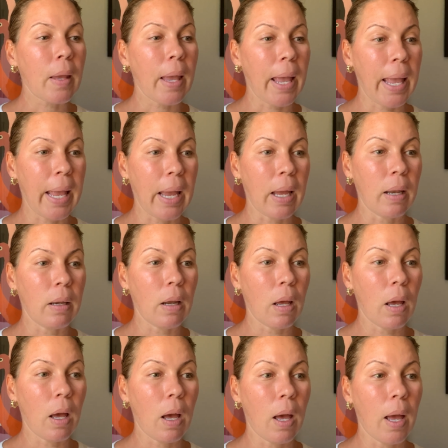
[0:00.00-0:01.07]
And
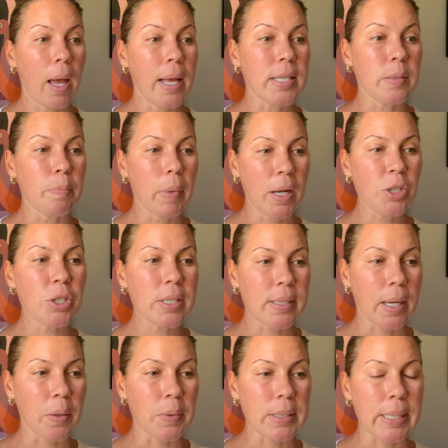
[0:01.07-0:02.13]
as much as
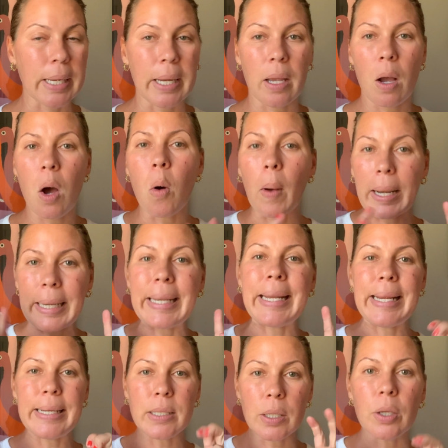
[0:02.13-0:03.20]
I was like, oh, I
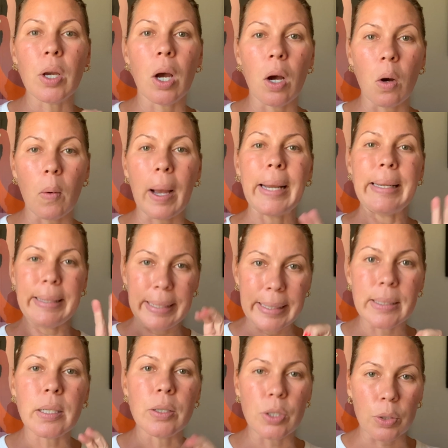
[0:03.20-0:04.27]
need to go, I
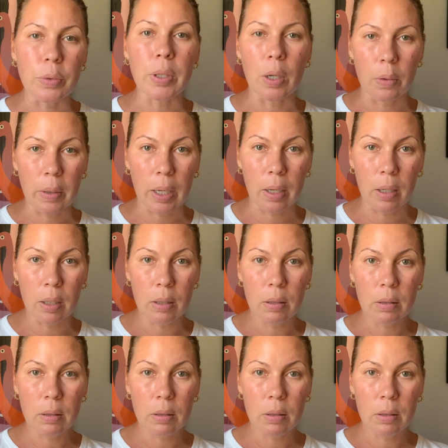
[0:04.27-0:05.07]
need to do yoga.